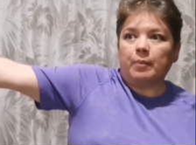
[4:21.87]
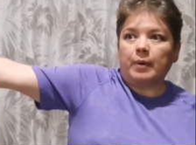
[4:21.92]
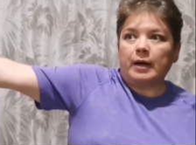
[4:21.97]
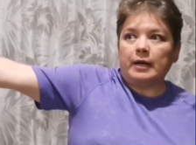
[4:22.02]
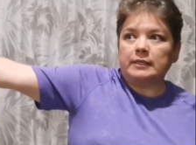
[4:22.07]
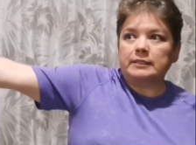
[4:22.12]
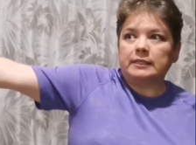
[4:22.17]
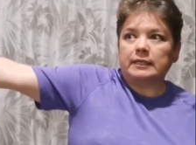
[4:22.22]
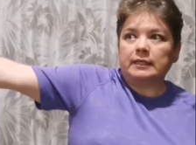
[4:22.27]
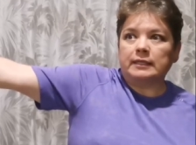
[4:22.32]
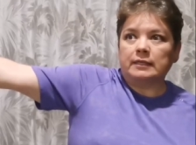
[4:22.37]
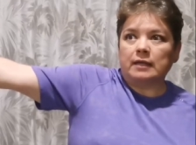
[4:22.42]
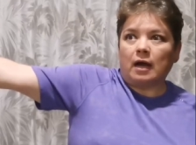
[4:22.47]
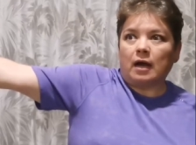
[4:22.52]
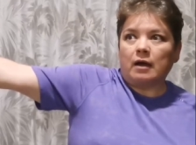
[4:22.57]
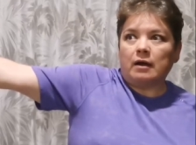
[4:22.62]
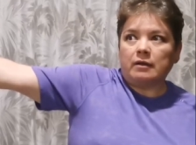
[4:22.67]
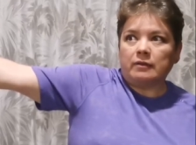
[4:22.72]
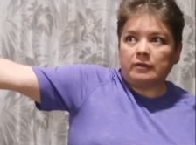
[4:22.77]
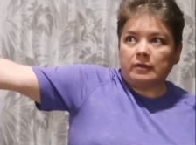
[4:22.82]
But in
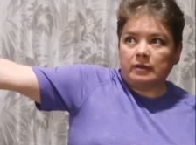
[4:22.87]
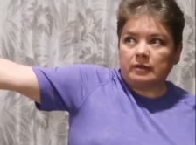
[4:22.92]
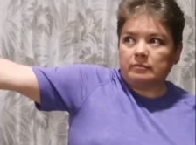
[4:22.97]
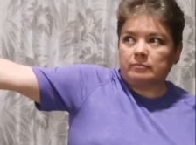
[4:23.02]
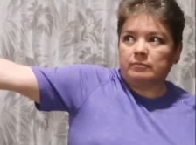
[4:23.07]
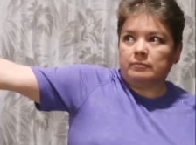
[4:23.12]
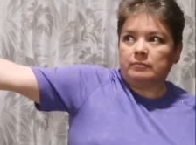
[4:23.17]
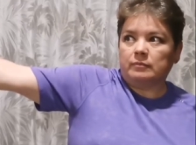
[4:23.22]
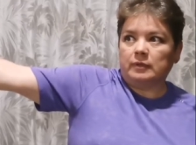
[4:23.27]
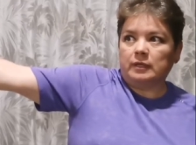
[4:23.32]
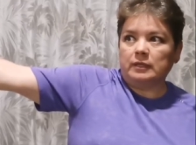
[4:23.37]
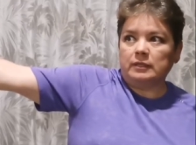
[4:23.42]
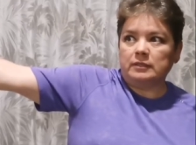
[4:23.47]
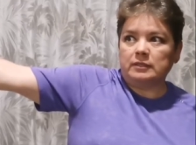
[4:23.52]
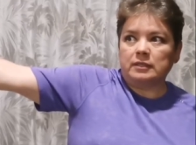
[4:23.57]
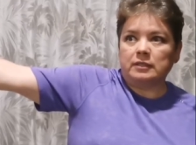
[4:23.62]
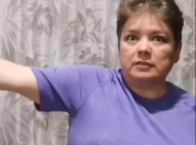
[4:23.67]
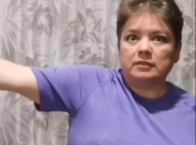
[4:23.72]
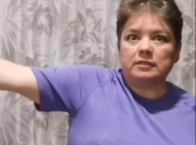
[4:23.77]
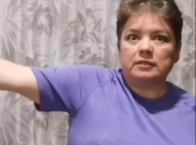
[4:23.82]
other
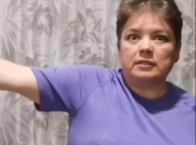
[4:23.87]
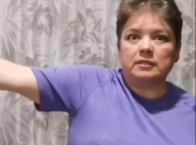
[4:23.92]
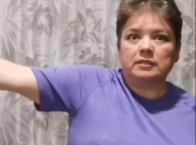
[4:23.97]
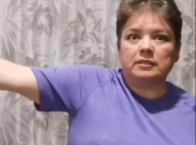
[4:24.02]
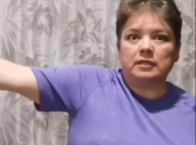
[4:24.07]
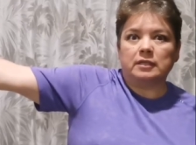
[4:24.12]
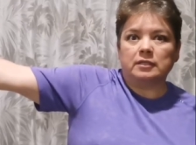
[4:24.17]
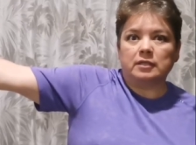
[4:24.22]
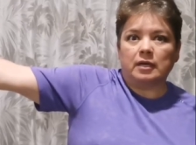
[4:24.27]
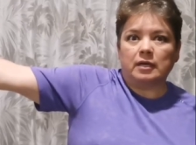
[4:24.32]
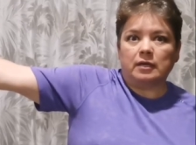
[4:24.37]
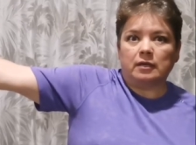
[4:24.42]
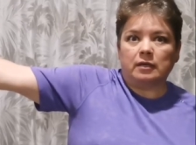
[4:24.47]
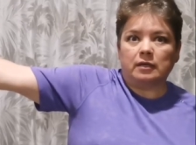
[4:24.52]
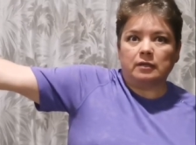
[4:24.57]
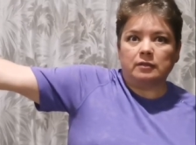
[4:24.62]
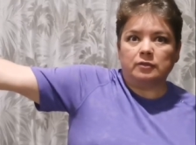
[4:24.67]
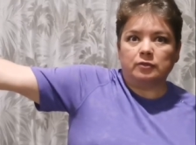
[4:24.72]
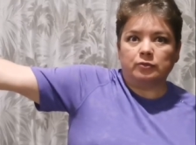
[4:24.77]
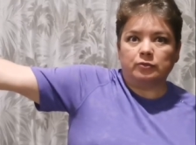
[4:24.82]
instances
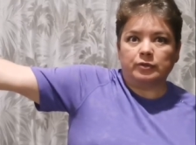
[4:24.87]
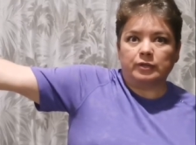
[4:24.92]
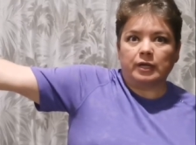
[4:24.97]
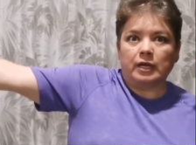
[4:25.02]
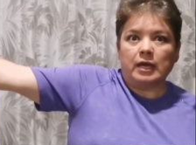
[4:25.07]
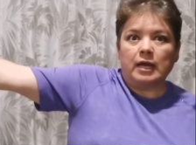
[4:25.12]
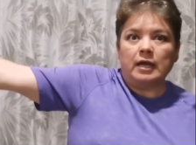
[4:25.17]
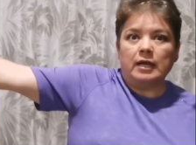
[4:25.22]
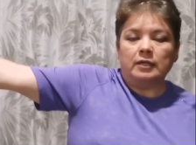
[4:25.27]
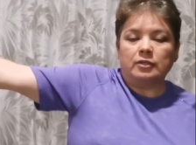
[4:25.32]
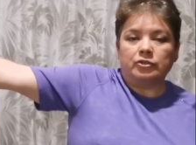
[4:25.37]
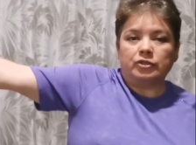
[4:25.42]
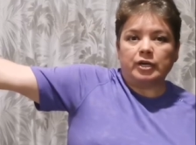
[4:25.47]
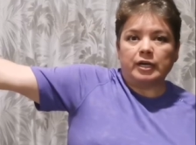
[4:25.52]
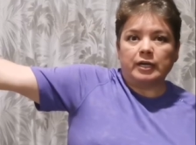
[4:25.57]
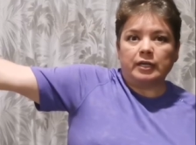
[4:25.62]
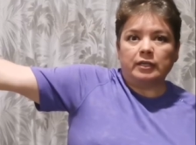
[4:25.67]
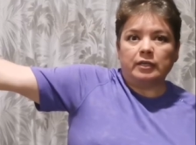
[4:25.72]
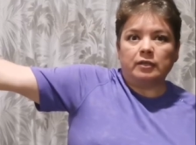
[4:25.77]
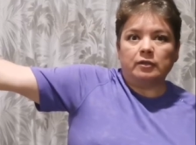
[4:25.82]
during
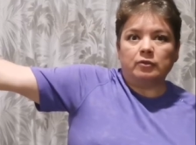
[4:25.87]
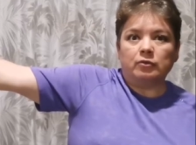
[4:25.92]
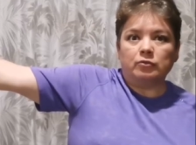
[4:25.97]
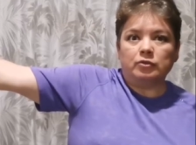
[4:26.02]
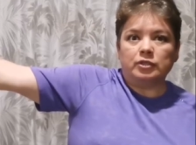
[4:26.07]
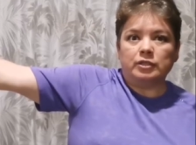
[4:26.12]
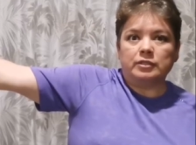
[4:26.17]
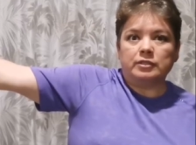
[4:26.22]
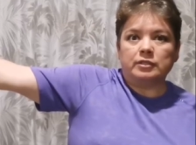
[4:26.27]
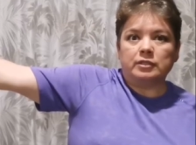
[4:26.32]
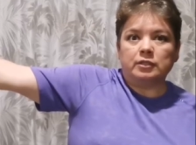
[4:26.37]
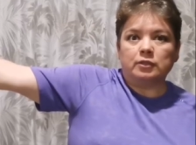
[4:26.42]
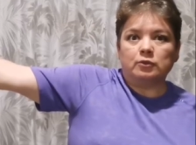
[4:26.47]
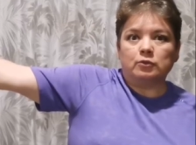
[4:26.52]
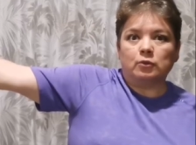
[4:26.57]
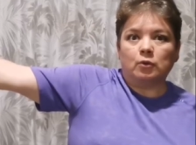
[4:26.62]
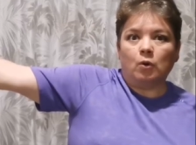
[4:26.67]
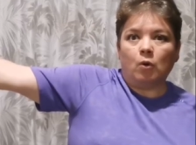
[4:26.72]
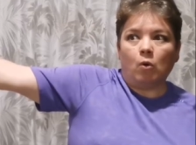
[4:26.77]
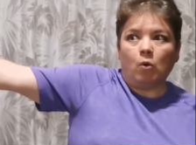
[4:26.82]
training, you just need
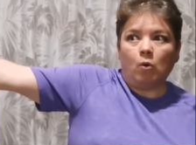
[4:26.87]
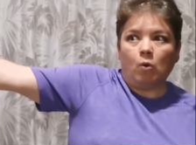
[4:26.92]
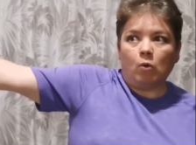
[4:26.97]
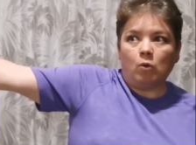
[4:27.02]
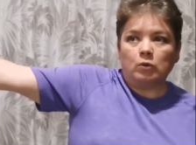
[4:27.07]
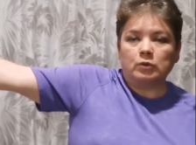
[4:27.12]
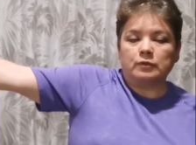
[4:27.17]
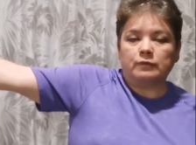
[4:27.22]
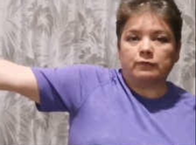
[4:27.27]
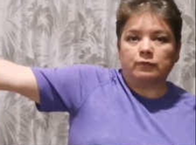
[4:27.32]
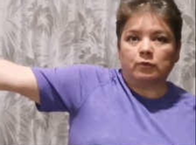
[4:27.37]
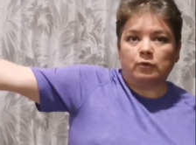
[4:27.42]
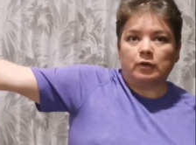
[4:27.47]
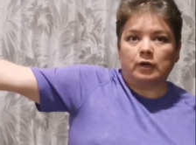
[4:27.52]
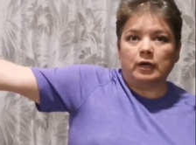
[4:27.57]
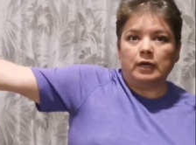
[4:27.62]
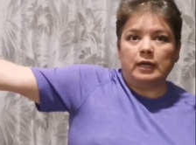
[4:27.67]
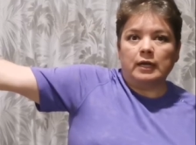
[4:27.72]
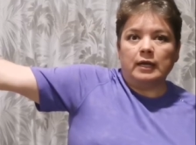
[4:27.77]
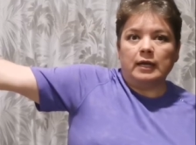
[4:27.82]
to hold
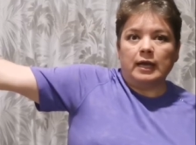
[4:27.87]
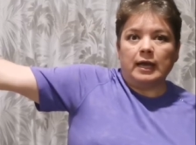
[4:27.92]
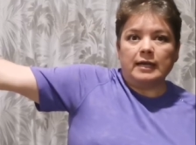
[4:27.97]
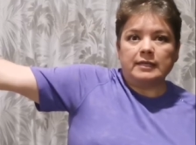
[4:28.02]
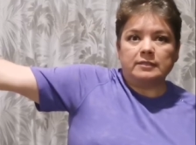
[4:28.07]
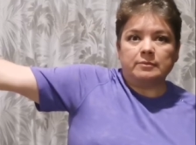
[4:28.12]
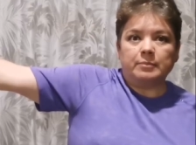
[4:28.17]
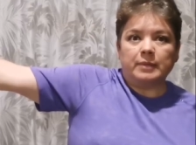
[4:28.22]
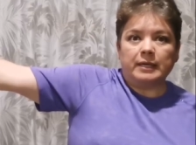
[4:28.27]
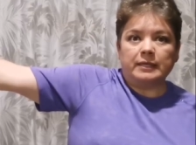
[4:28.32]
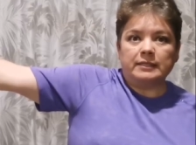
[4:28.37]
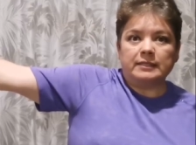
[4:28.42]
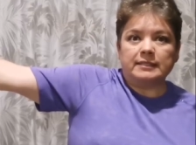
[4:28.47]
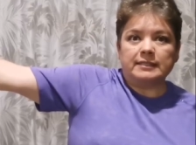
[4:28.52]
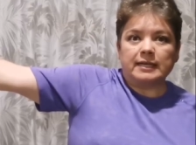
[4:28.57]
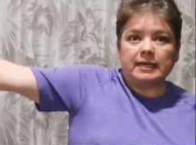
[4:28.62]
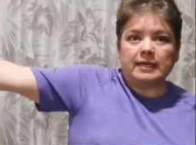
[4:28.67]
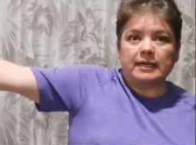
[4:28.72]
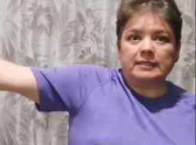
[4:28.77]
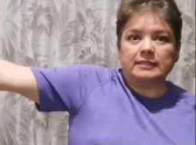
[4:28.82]
for as many
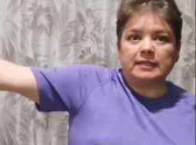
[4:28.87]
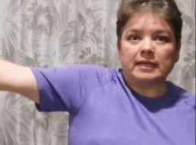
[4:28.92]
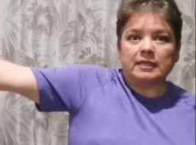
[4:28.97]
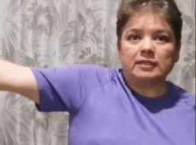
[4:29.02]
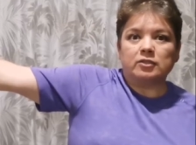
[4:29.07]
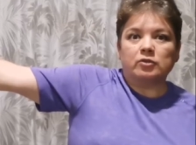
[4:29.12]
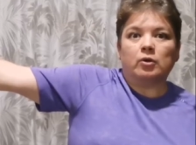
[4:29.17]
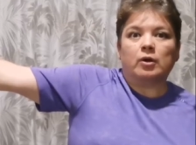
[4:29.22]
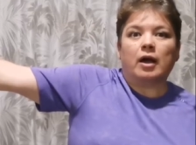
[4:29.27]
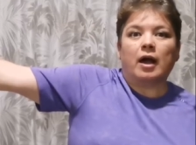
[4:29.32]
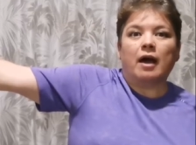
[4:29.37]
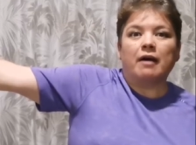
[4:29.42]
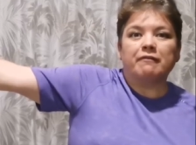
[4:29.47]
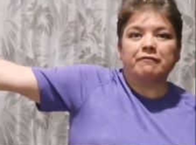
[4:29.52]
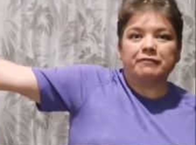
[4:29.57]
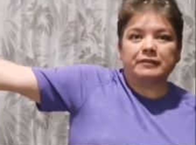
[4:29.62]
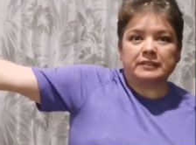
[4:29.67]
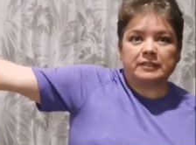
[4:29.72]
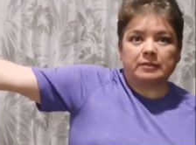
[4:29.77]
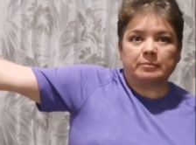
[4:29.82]
seconds as you
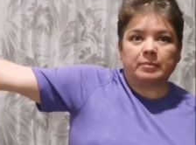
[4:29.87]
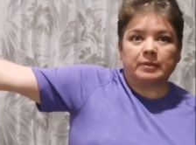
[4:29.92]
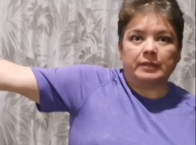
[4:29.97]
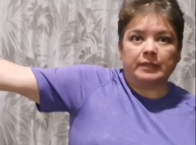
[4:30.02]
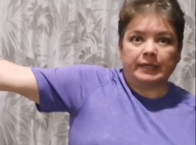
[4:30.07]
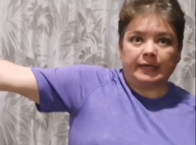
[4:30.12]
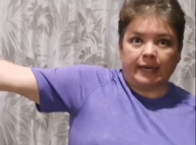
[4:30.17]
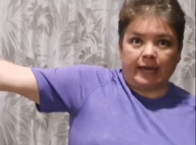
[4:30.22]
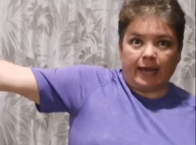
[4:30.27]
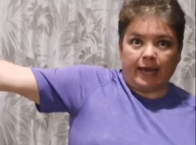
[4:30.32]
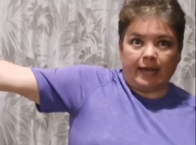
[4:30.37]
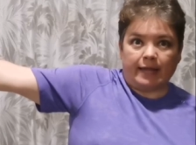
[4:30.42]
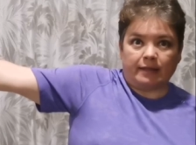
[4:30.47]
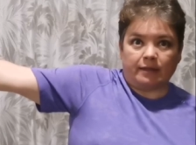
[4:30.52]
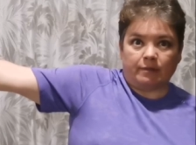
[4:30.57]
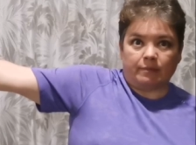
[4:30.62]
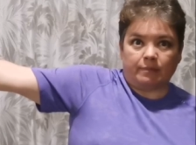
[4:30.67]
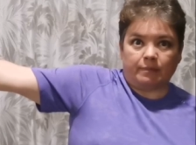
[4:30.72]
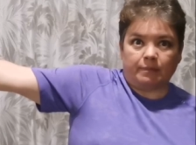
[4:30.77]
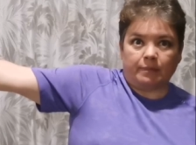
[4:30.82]
comfortably can
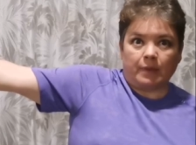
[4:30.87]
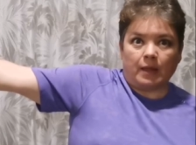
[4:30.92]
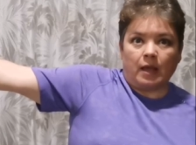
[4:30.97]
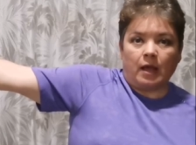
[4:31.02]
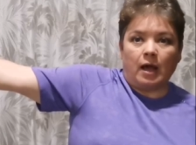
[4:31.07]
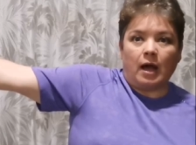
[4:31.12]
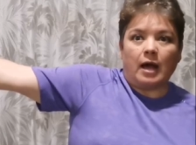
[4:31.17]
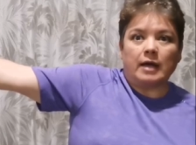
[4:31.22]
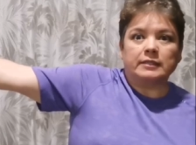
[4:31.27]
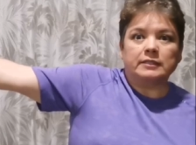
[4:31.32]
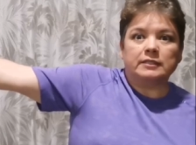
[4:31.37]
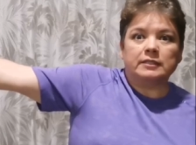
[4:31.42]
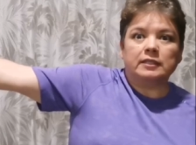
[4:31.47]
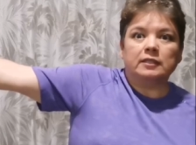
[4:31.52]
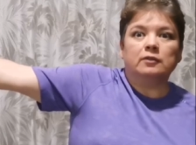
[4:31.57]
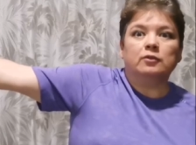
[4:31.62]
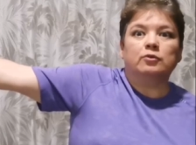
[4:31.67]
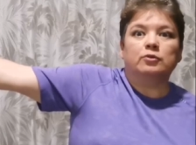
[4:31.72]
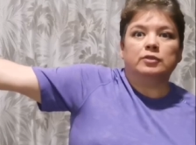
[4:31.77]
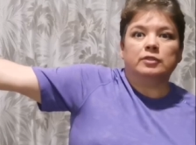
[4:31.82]

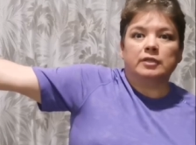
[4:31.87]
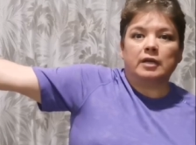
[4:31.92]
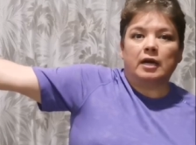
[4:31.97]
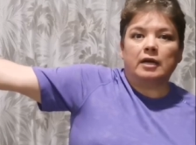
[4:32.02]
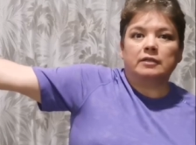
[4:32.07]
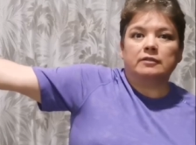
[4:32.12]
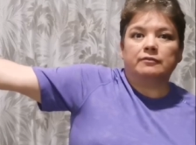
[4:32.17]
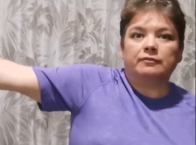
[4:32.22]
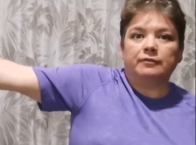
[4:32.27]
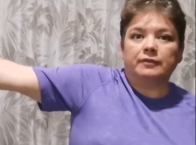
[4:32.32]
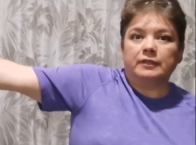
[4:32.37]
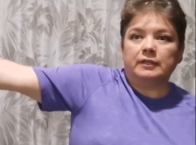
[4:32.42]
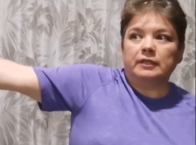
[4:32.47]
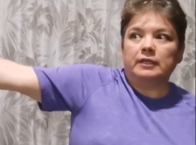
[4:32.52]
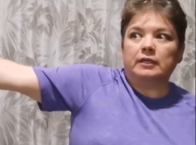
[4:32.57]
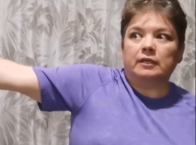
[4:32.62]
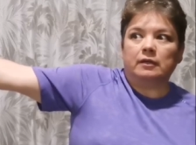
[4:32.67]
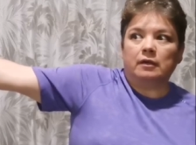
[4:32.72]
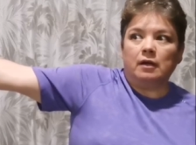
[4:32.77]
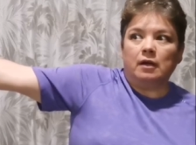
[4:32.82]
until you start
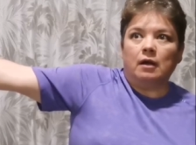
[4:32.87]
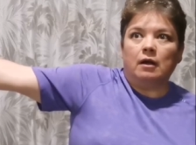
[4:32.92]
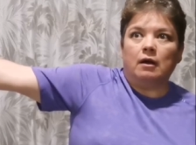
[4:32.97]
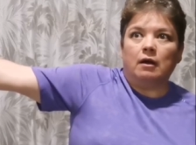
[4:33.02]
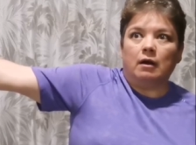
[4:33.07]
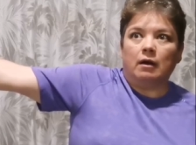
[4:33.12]
feeling